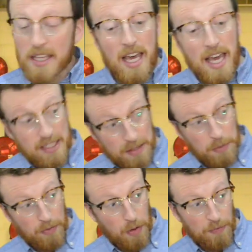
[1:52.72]
Yeah, so
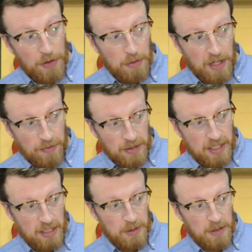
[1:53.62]
we've got a few
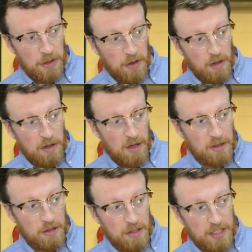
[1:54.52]
differences between all the
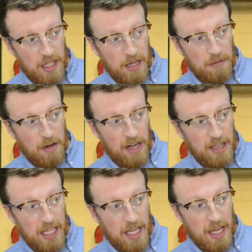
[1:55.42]
models,
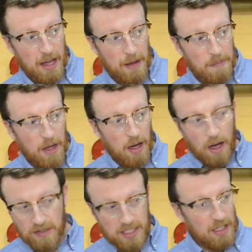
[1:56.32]
really.
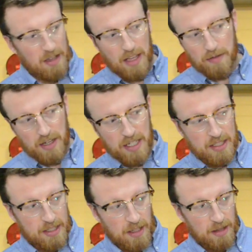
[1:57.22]
Obviously, livery
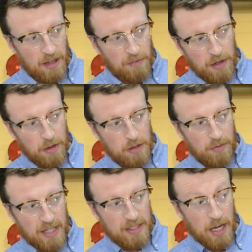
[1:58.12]
goes
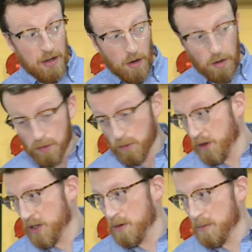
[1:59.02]
without saying. All the
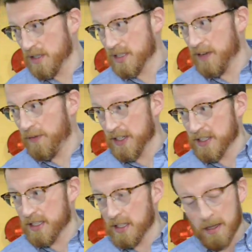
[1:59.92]
running numbers, if
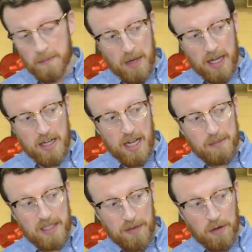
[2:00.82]
it's and
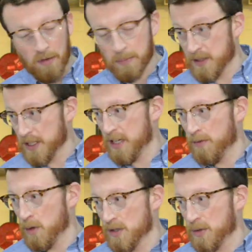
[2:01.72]
names, if they're off preserved ones,